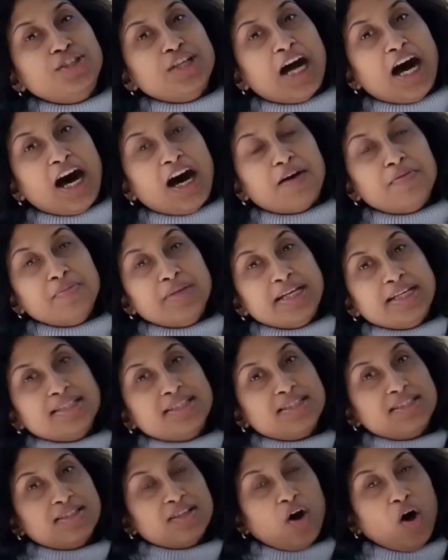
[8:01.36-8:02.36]
charm
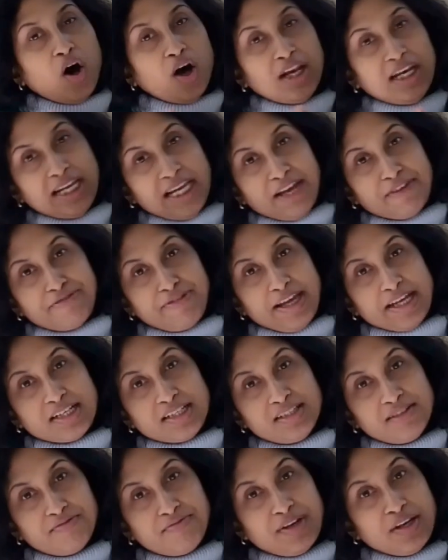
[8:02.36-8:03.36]
is only
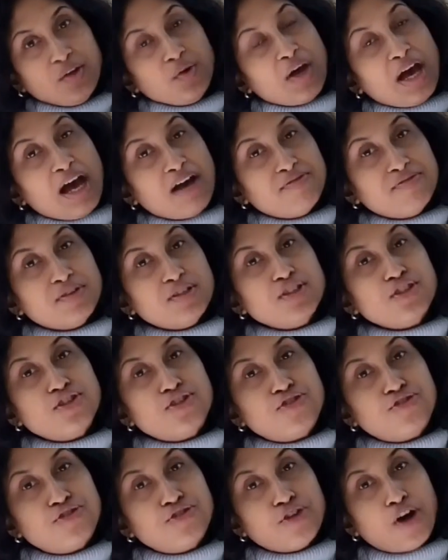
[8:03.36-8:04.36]
effective when you have a
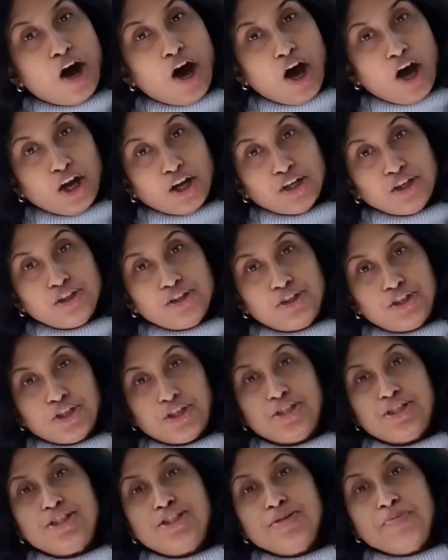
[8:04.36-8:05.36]
strong,
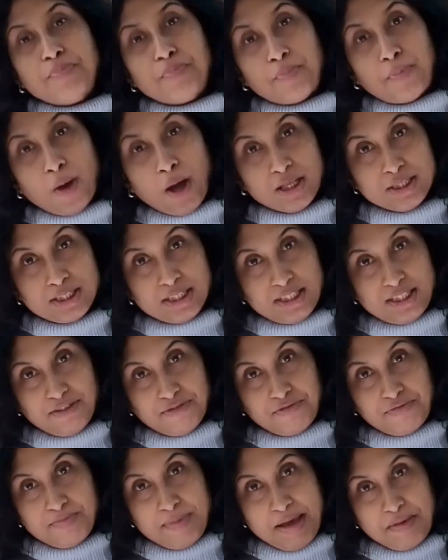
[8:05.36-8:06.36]
good,
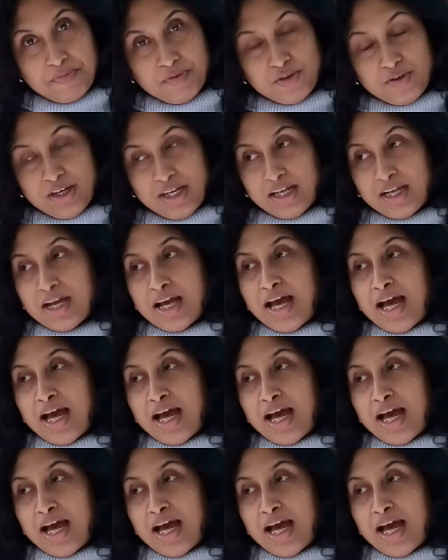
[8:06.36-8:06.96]
positive memory.